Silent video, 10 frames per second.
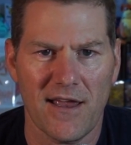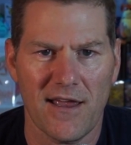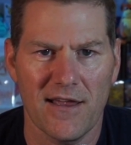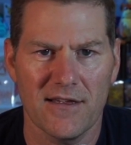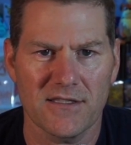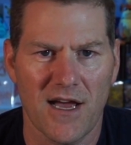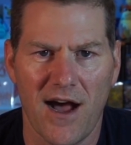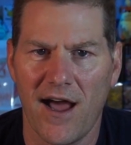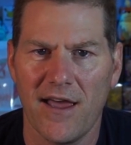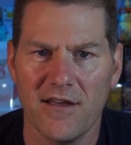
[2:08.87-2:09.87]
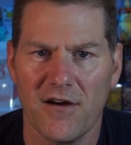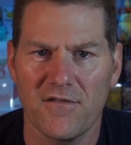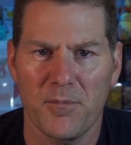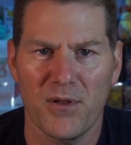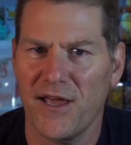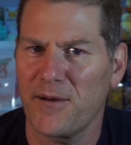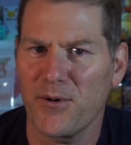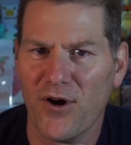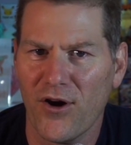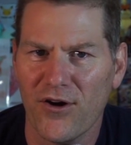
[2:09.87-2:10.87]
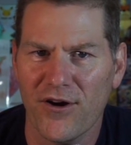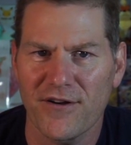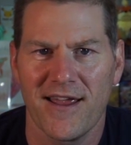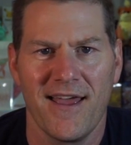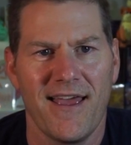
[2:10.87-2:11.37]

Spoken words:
high of a playable card